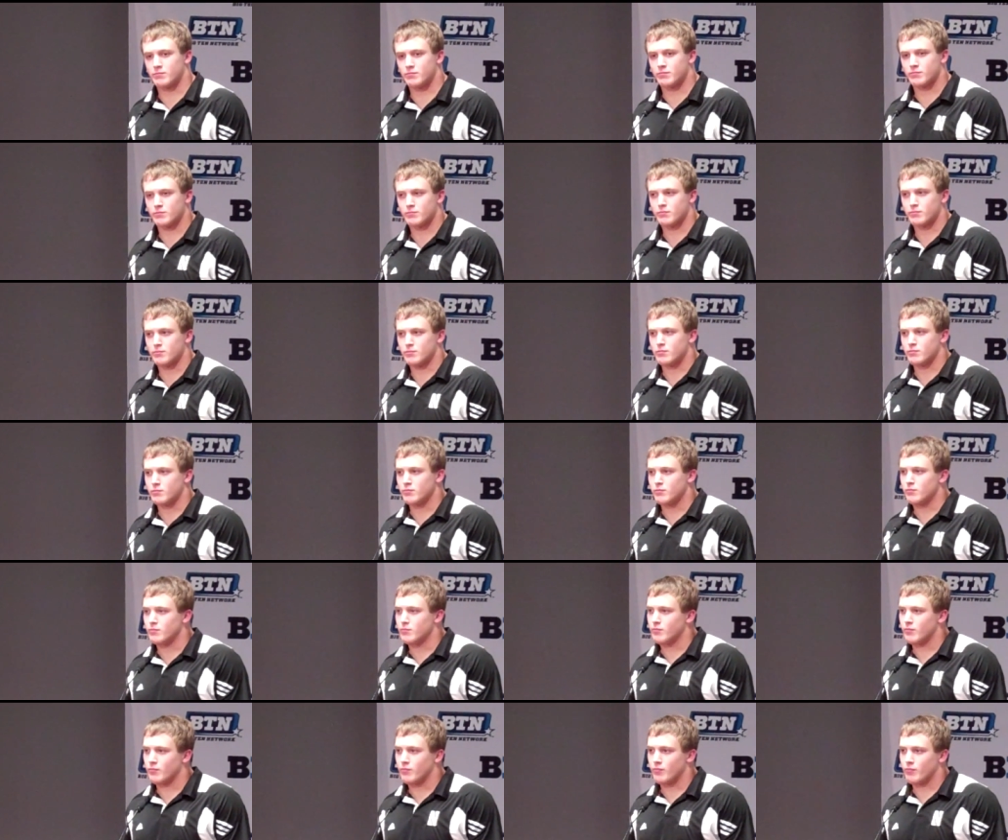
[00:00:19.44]
What were you doing
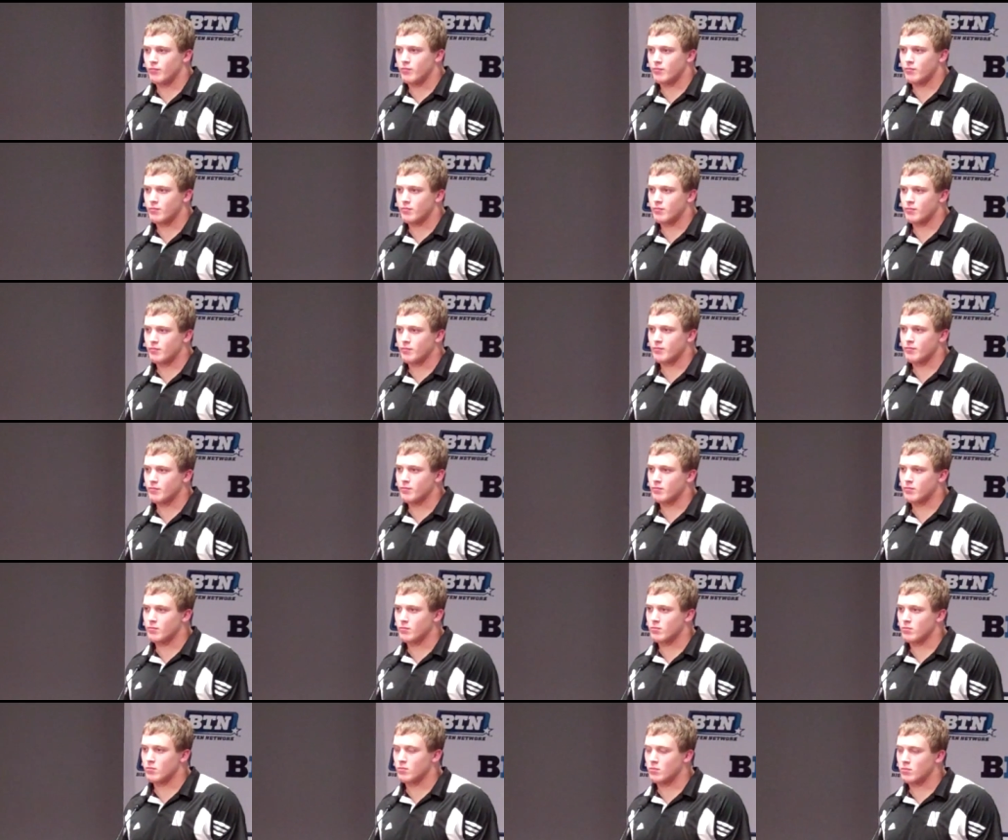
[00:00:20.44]
on defense? What did you
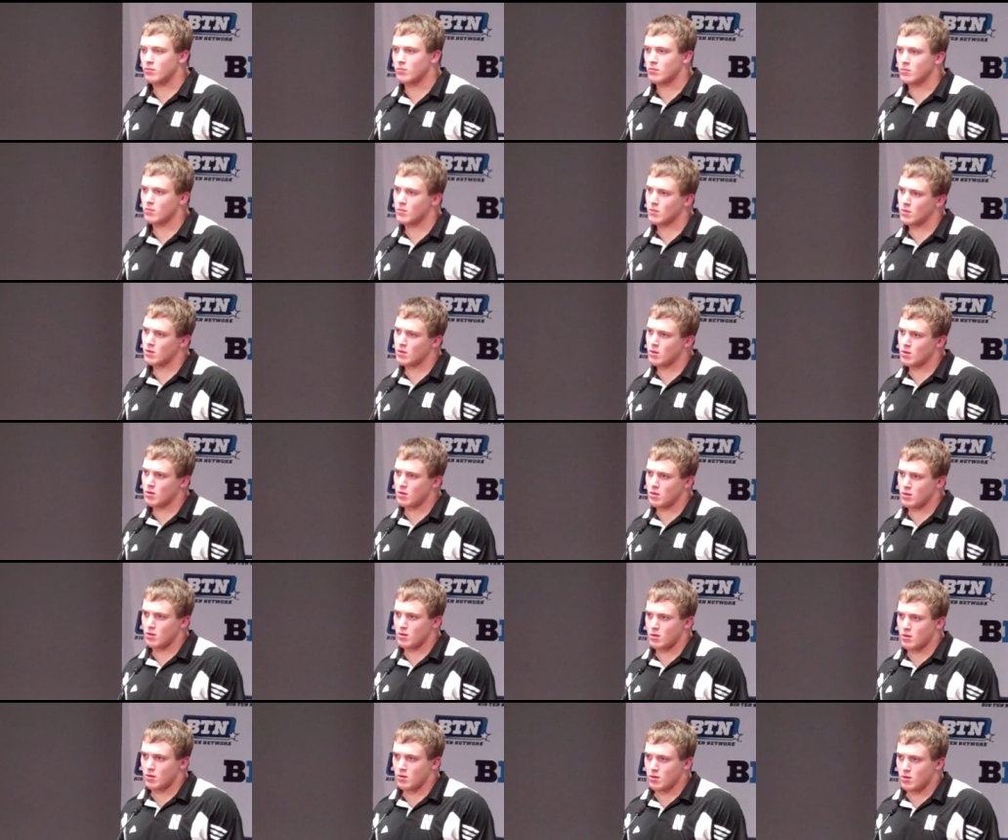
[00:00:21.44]
stop them
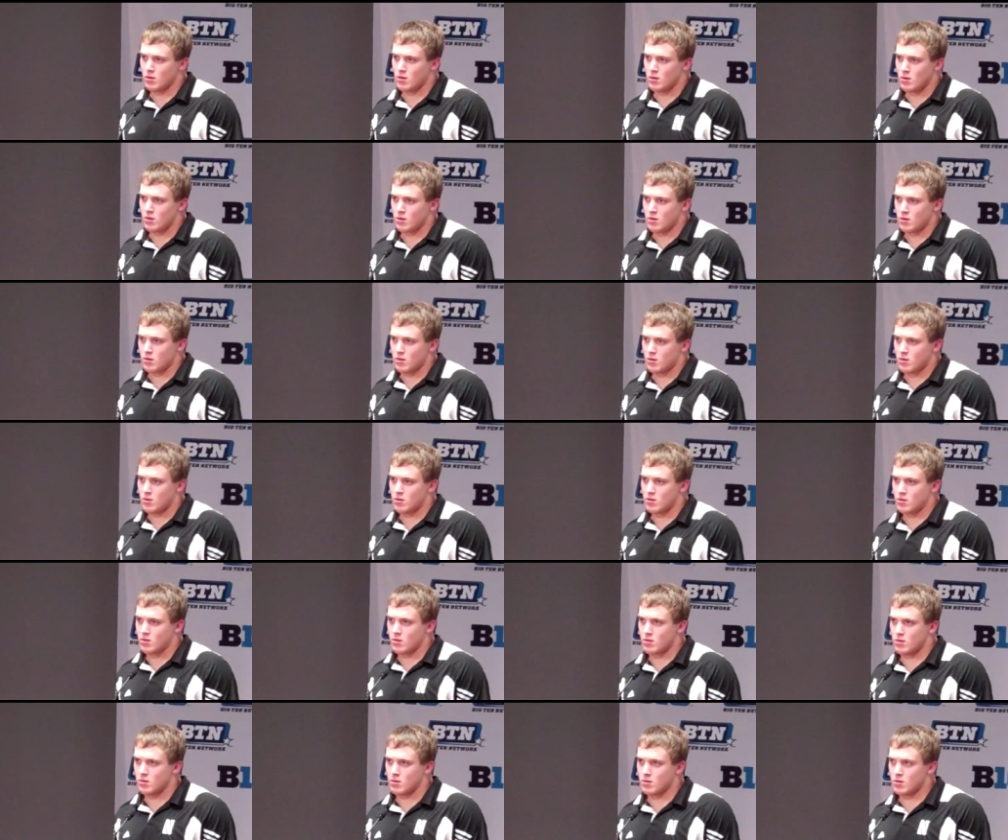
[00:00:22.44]

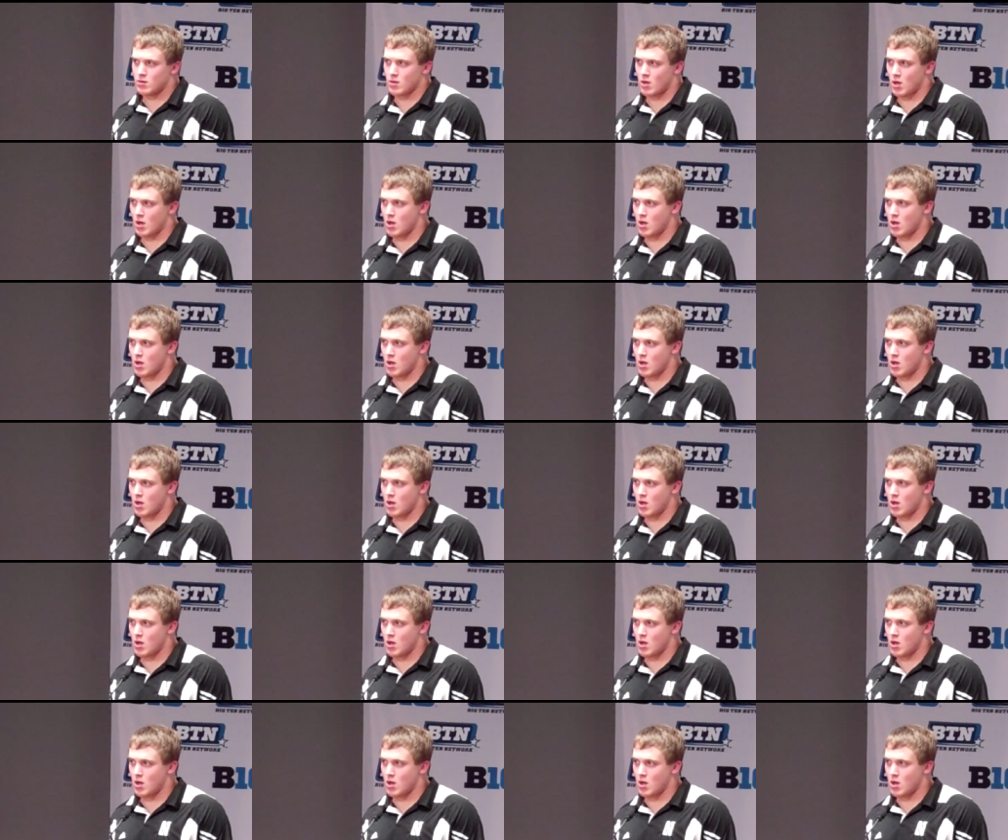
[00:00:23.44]
there?